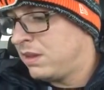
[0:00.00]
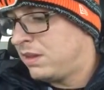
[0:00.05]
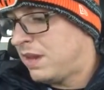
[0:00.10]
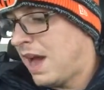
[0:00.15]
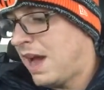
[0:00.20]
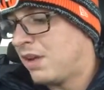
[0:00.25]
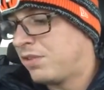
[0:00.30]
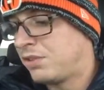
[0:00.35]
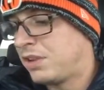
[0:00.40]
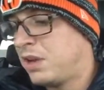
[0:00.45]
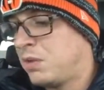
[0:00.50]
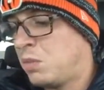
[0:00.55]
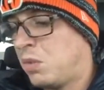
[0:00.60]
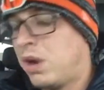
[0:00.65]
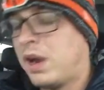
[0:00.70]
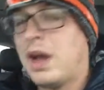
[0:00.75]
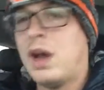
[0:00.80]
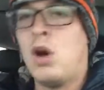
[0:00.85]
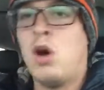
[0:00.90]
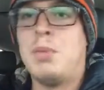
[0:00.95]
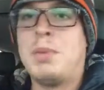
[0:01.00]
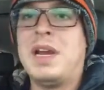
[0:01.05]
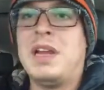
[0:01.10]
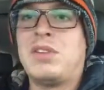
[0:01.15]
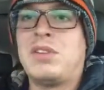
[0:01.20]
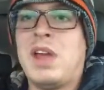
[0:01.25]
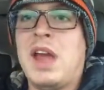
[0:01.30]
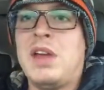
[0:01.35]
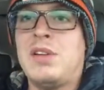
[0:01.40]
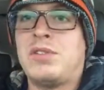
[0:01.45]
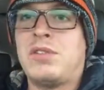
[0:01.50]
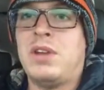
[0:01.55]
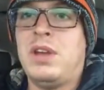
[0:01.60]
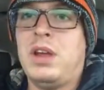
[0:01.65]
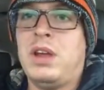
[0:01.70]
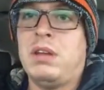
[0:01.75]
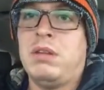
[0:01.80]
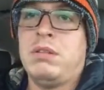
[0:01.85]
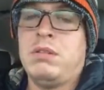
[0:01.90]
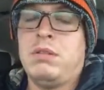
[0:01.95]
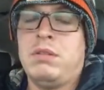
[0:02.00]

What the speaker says: Dallas getting 1 at home against KC.